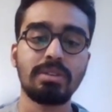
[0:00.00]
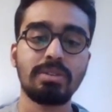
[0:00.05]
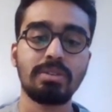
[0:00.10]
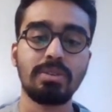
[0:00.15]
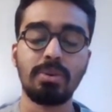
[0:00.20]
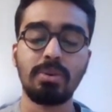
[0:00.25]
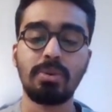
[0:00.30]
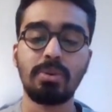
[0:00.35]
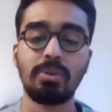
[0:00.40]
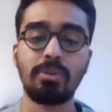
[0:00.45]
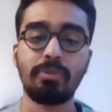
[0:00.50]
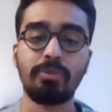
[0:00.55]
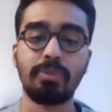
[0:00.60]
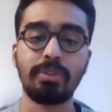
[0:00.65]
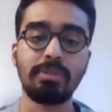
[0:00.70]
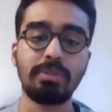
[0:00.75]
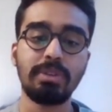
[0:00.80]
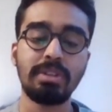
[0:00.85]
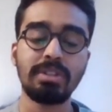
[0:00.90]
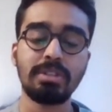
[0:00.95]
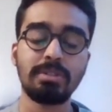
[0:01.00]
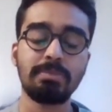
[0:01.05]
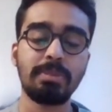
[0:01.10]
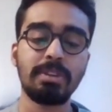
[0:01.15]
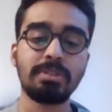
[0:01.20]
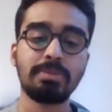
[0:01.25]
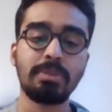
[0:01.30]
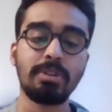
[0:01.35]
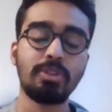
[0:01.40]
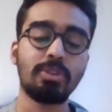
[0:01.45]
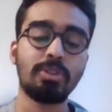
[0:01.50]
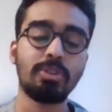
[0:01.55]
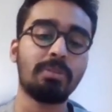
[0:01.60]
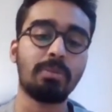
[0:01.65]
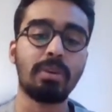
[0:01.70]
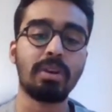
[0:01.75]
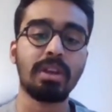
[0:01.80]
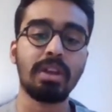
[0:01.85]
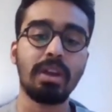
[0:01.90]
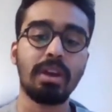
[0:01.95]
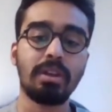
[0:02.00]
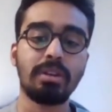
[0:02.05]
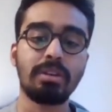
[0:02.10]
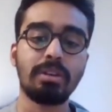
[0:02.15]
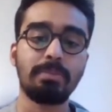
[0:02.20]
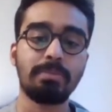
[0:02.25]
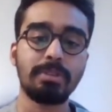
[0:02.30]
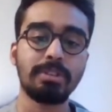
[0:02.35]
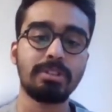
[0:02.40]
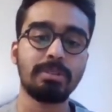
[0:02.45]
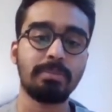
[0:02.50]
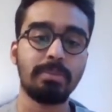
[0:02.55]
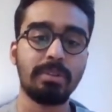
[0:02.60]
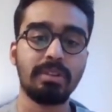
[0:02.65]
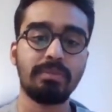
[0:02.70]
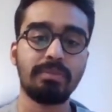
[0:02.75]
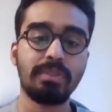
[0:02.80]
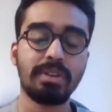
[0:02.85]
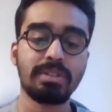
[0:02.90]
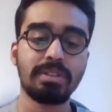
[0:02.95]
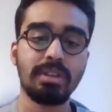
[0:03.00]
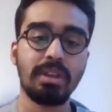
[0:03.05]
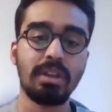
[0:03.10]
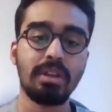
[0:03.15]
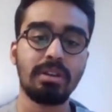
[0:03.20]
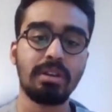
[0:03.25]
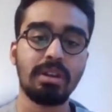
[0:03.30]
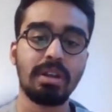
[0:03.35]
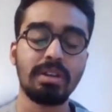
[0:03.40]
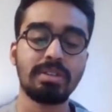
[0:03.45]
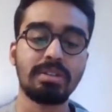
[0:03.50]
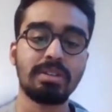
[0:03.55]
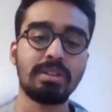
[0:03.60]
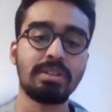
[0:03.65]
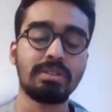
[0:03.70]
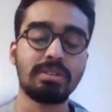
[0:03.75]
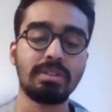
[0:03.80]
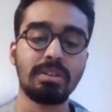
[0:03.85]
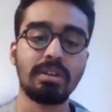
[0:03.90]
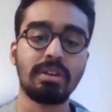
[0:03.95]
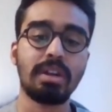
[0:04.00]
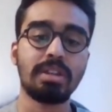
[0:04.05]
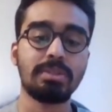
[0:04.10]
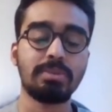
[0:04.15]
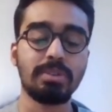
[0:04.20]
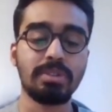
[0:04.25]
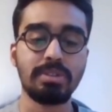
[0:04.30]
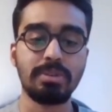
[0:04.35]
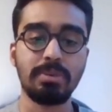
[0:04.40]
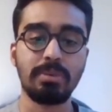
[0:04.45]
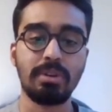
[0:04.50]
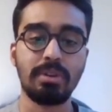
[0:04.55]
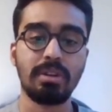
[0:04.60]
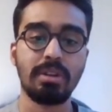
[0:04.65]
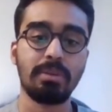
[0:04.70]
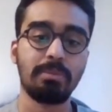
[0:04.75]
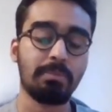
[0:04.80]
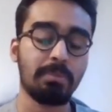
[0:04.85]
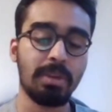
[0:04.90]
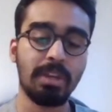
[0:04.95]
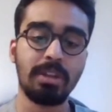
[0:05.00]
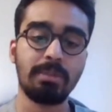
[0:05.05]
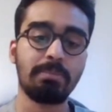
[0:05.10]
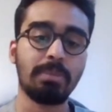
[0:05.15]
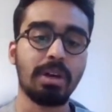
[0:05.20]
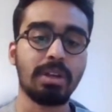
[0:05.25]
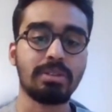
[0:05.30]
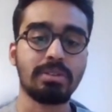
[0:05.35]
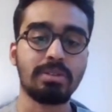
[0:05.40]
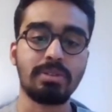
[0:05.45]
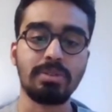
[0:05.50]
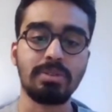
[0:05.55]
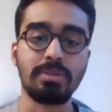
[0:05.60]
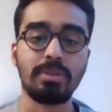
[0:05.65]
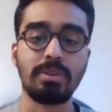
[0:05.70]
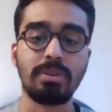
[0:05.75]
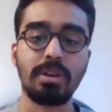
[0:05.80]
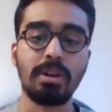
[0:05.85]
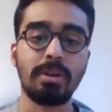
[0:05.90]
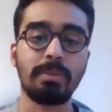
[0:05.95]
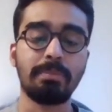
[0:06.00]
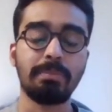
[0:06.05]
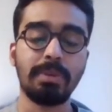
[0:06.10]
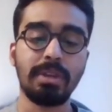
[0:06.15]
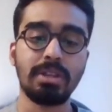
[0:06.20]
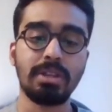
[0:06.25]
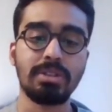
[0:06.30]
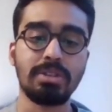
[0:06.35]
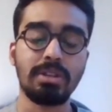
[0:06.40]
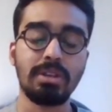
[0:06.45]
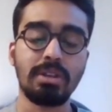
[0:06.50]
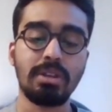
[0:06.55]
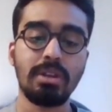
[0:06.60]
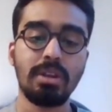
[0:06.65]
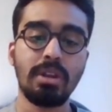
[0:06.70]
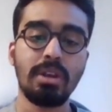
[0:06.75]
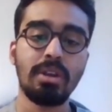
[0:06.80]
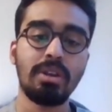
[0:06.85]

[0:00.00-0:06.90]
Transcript: so for the research based one you'll be working under a principal investigator as his graduate student be it master's or a phd